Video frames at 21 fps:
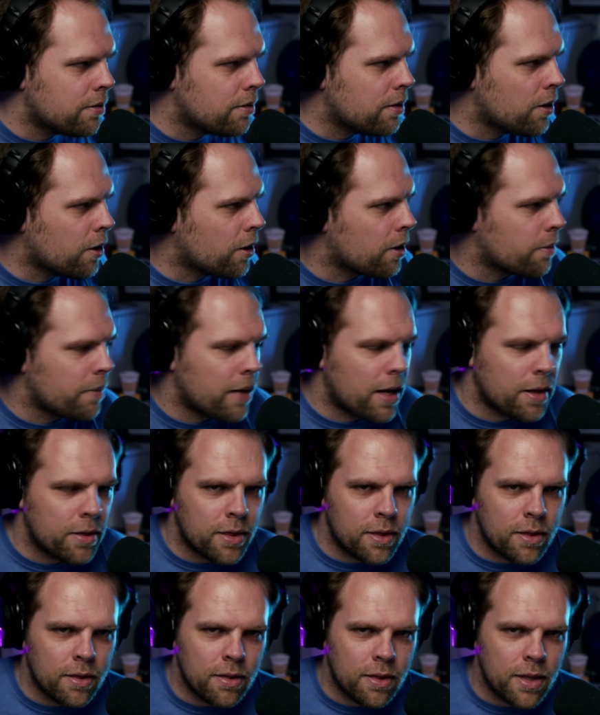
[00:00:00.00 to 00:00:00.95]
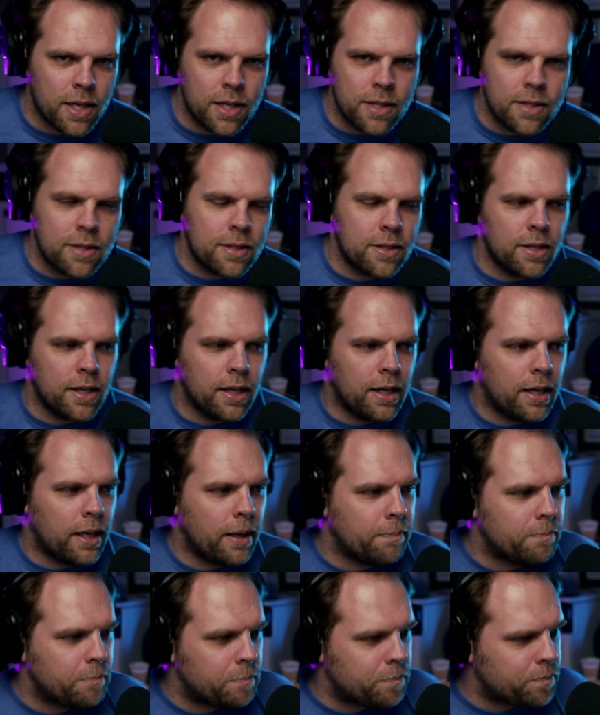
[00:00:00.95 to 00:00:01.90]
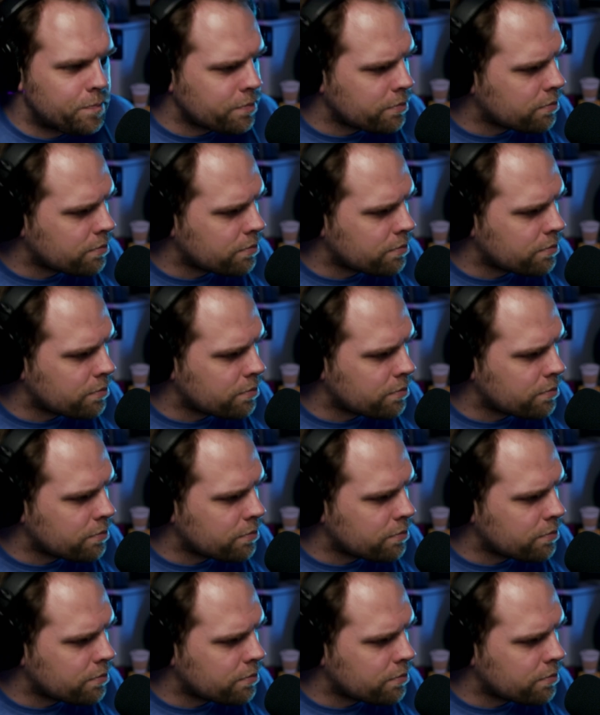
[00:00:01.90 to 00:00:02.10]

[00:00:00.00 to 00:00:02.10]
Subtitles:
heard about this, a